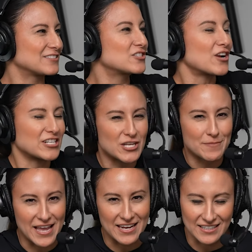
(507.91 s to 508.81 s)
a stretchy
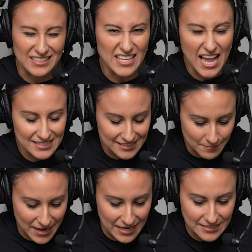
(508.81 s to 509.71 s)
band, an
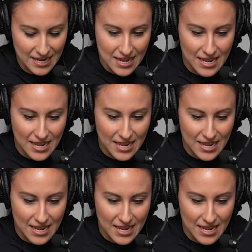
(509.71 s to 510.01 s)
elastic band,